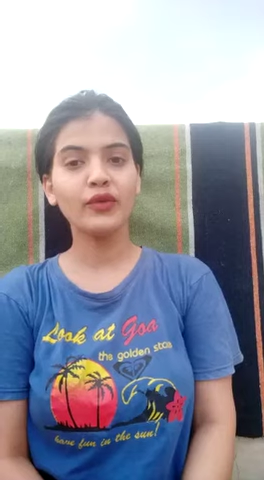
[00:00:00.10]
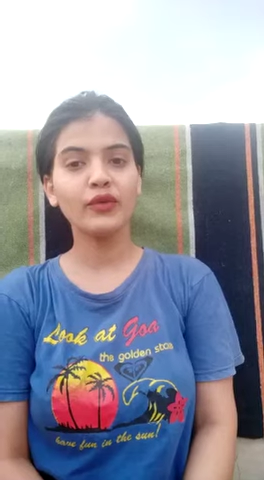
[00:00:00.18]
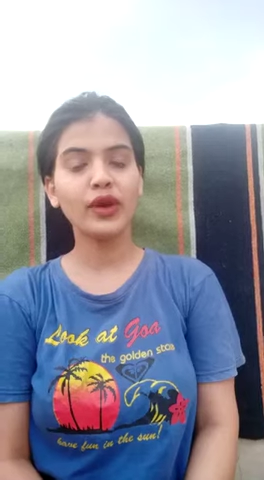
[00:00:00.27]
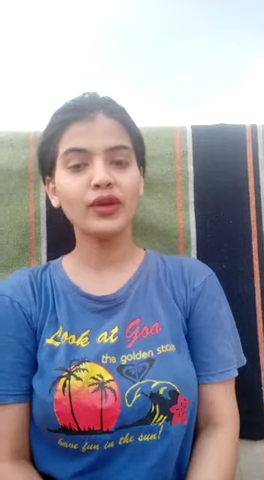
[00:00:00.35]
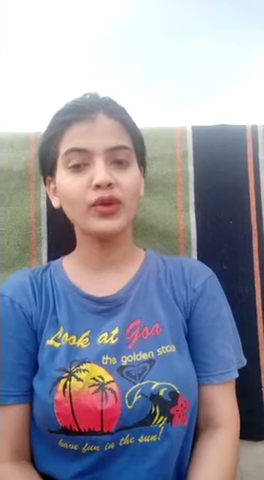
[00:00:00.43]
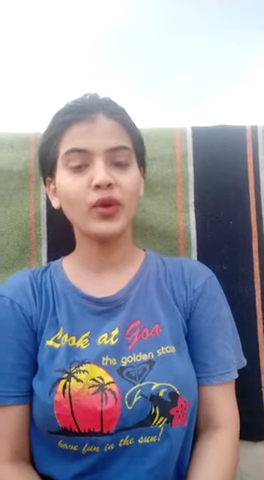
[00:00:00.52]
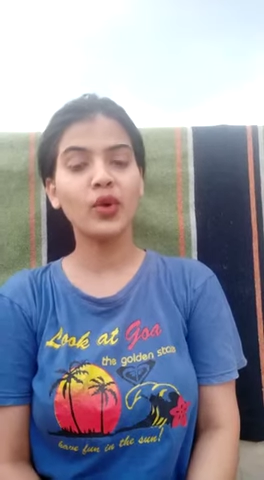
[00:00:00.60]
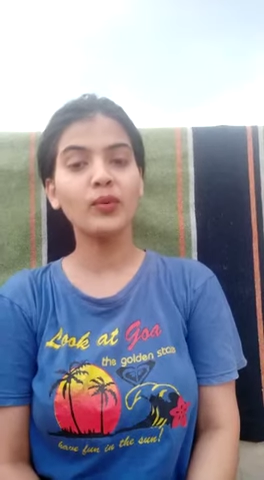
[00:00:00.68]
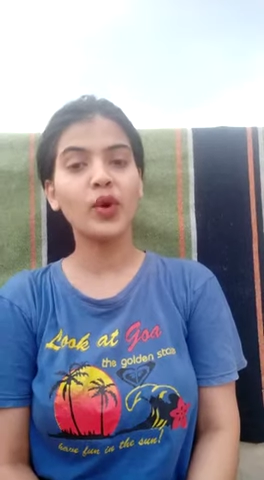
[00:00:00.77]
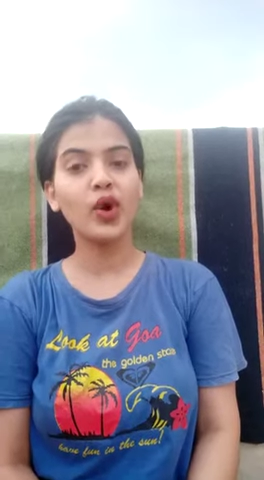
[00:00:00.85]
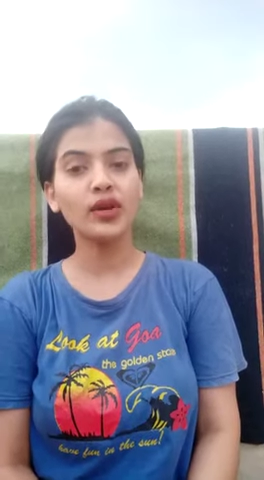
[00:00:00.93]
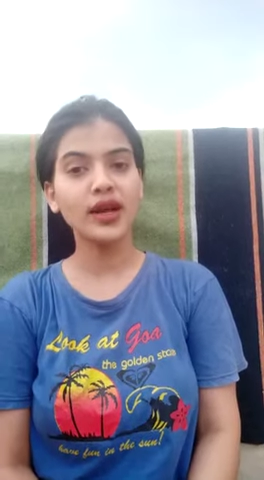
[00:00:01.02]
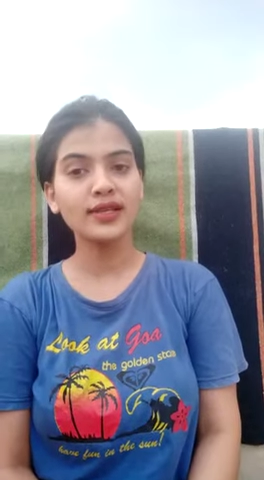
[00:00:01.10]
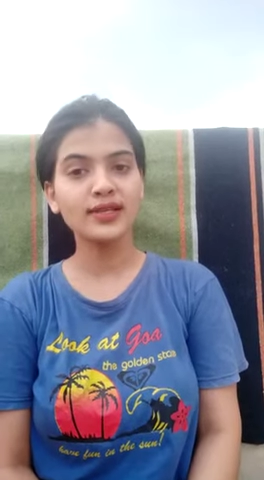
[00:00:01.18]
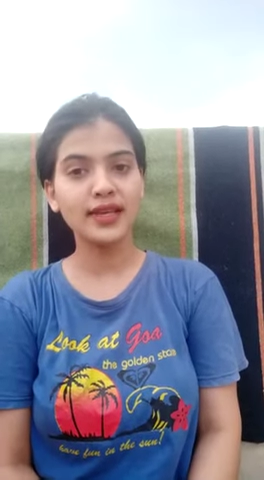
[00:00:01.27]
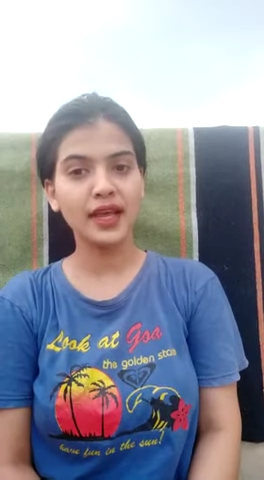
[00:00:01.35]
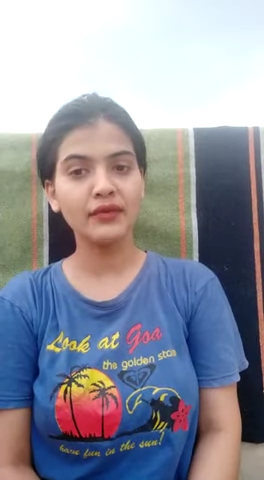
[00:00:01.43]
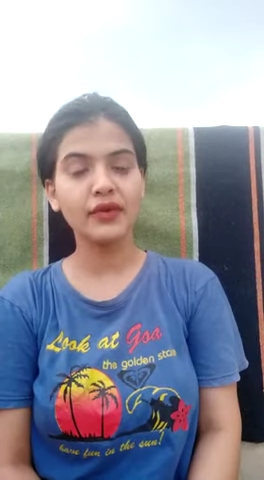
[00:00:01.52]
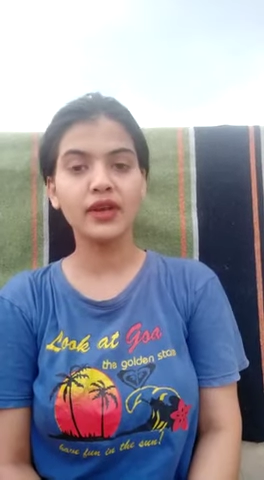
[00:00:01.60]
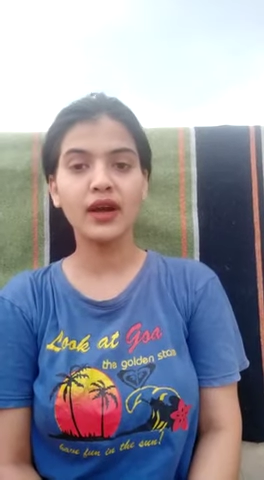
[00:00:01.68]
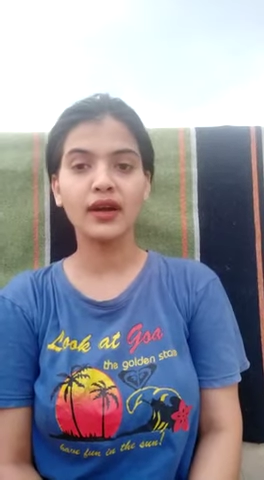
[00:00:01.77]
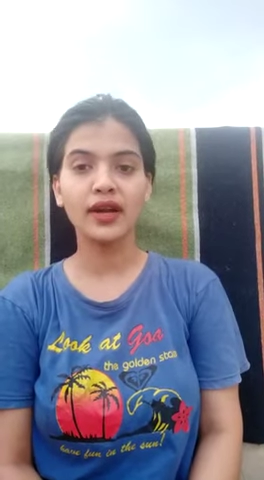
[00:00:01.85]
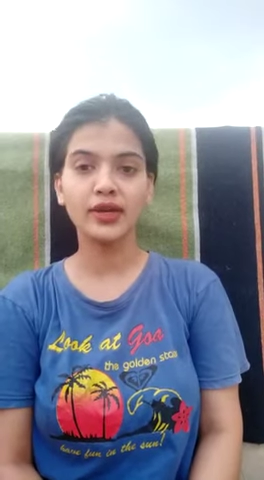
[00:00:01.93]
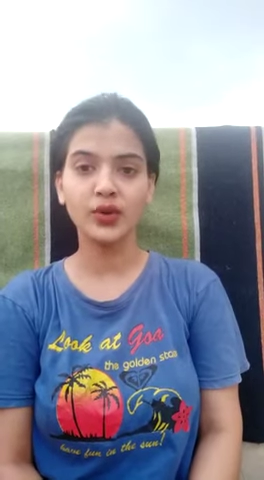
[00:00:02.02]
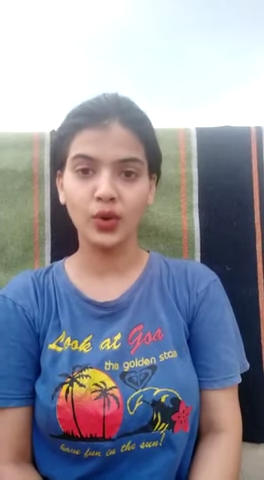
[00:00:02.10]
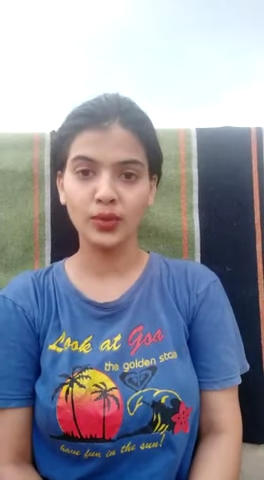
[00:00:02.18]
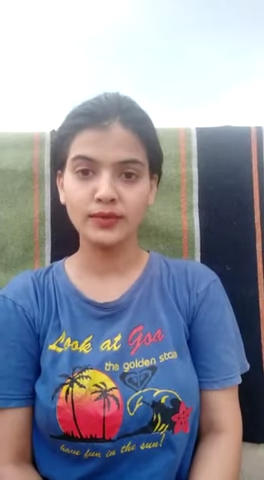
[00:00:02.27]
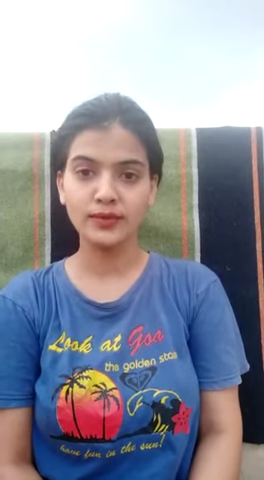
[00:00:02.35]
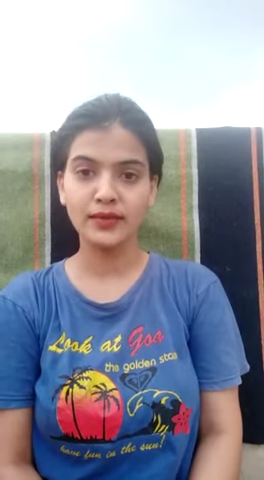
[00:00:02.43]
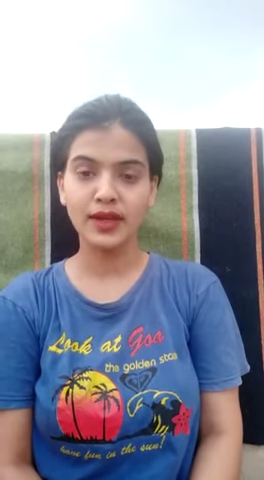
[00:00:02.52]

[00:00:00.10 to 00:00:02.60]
everyone. Hope all are safe and are at home.